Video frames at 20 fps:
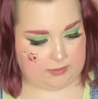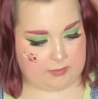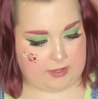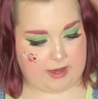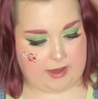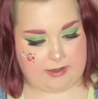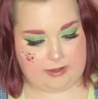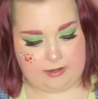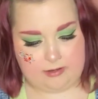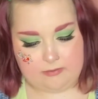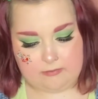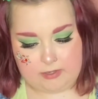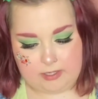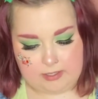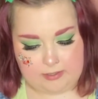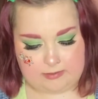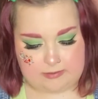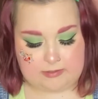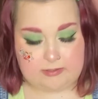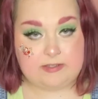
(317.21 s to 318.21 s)
adding
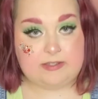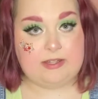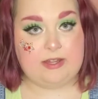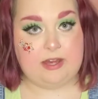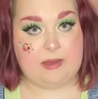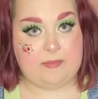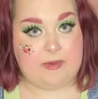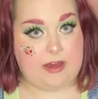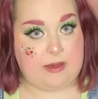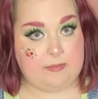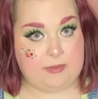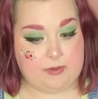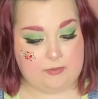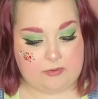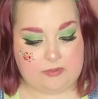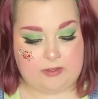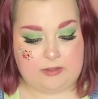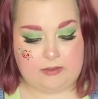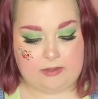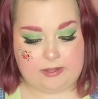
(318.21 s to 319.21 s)
rings until I'm happy with
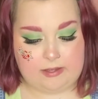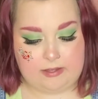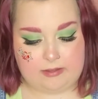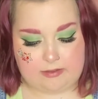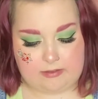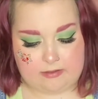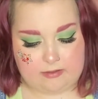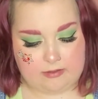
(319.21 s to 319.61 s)
the length.